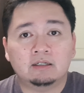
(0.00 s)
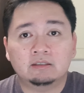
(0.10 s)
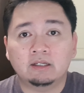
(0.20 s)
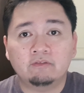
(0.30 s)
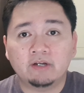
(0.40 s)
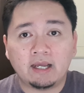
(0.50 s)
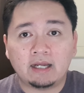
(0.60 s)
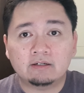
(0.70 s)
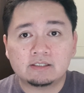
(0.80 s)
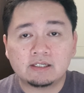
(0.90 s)
delivery
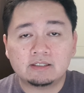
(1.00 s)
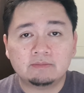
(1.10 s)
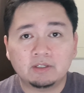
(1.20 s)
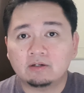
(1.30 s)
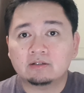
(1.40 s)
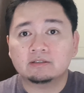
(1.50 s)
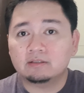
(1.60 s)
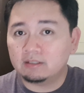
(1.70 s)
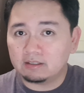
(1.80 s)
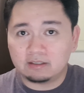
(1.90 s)
addresses? Because
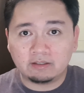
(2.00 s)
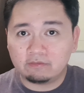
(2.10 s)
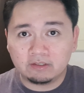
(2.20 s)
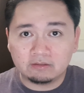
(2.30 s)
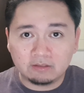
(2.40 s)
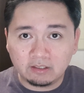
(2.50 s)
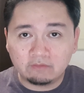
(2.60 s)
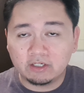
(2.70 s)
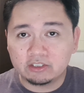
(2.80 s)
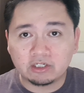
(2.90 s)
there are different
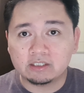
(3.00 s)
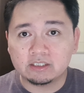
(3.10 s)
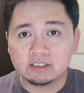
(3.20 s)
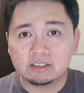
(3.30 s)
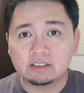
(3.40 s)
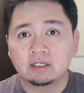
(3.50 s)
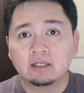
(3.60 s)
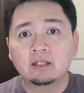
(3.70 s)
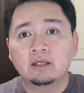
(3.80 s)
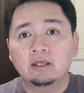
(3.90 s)
delivery charges.
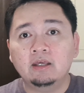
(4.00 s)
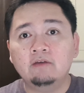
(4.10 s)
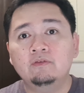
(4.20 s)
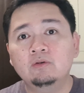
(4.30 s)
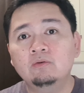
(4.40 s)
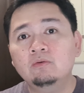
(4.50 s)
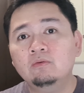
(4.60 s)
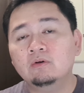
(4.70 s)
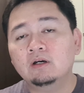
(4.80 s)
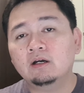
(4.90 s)
If you
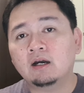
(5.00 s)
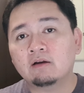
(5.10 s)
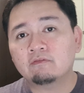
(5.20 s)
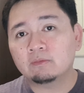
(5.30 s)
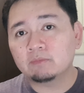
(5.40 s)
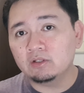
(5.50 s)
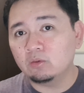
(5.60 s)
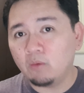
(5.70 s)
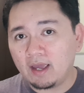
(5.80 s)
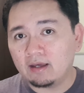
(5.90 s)
are from the
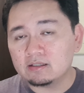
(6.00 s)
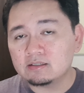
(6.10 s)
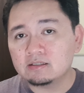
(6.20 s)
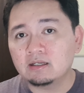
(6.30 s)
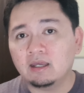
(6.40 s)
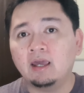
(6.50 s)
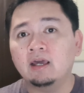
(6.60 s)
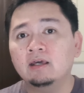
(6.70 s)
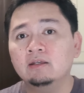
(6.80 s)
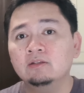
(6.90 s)
US
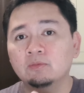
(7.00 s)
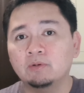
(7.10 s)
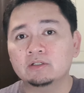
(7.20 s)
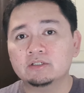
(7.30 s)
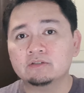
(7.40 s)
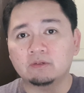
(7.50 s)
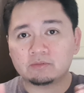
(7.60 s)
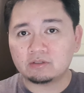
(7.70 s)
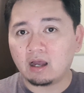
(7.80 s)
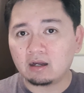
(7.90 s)
and you purchase from
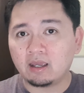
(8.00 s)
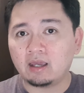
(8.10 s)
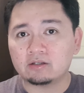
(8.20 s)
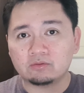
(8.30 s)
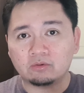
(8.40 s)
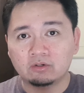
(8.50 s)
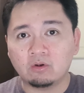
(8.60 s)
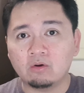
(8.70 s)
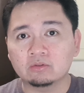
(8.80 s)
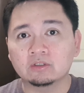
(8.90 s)
StockX or
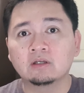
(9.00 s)
GOAT,